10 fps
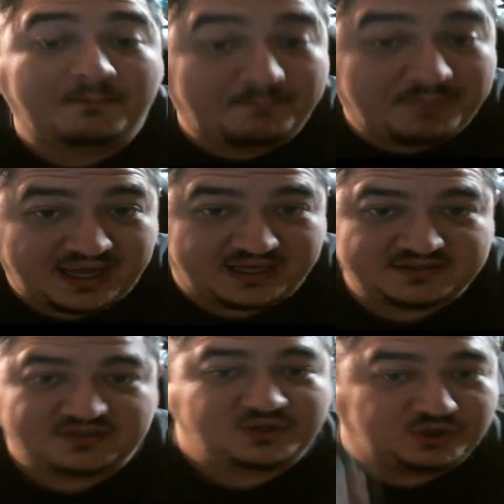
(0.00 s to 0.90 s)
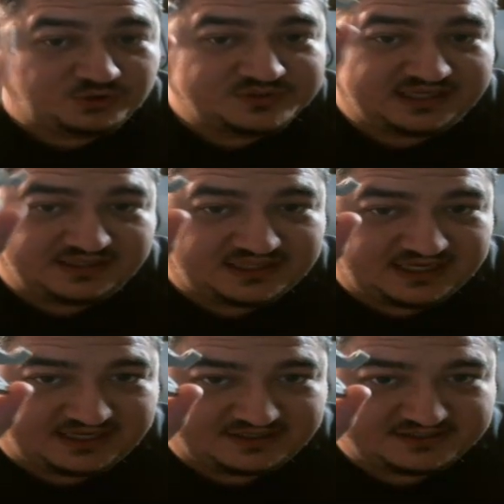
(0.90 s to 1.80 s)
but using
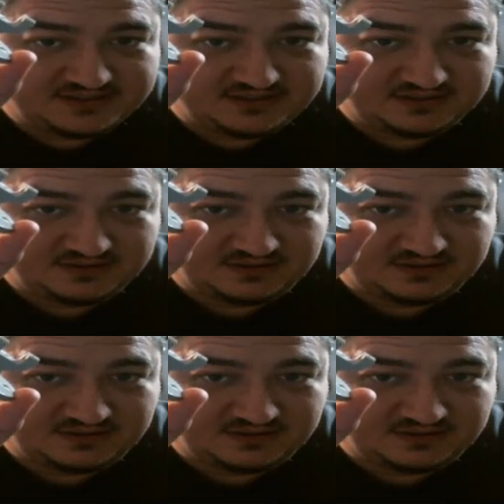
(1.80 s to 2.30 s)
this,